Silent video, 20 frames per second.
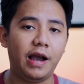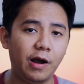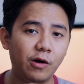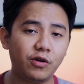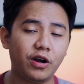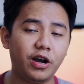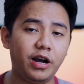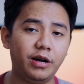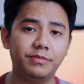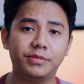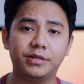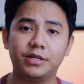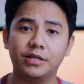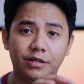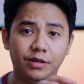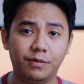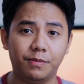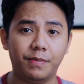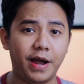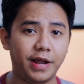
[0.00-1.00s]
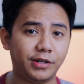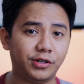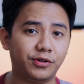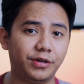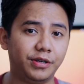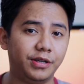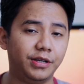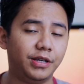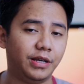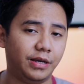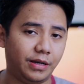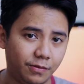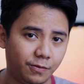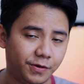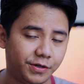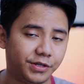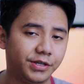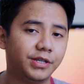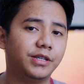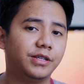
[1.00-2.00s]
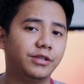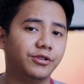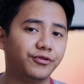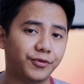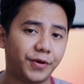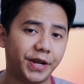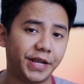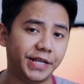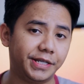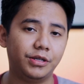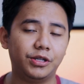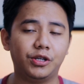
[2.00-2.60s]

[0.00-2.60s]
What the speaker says: How comes the battery was drained?